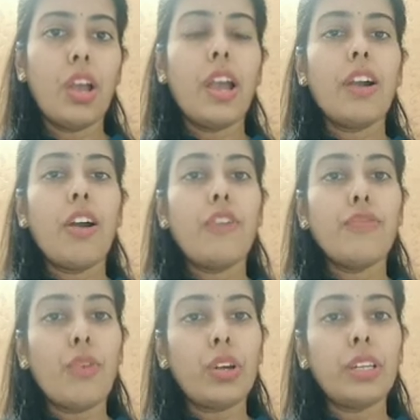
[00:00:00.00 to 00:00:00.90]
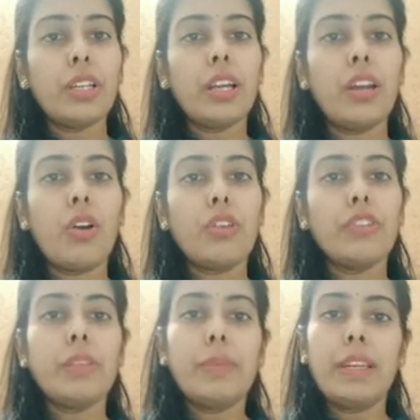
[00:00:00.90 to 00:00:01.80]
of water along with
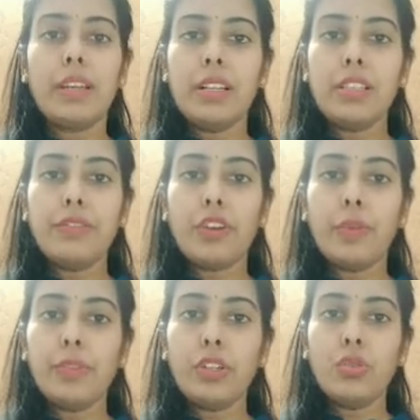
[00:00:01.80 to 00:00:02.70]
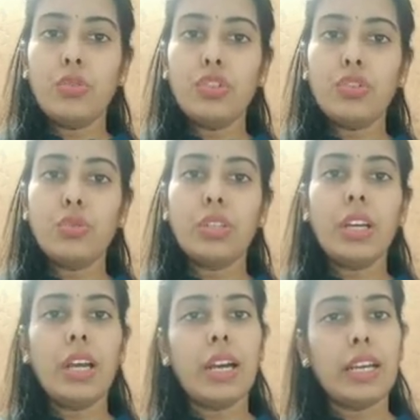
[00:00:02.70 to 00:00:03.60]
minerals from the roots to the
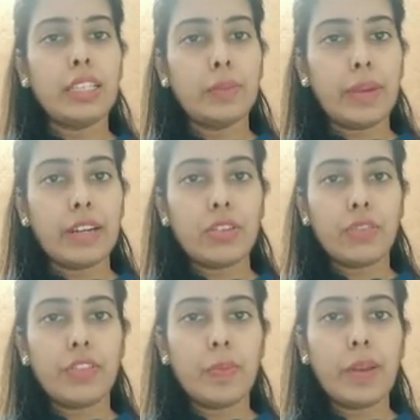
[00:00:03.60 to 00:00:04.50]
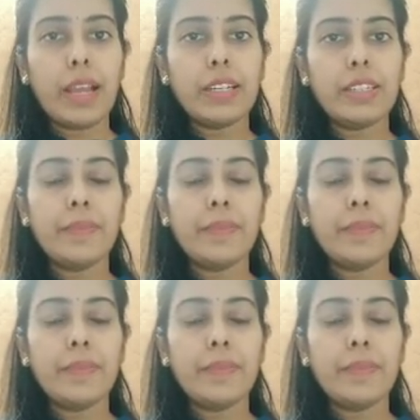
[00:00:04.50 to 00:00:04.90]
other parts of the plant.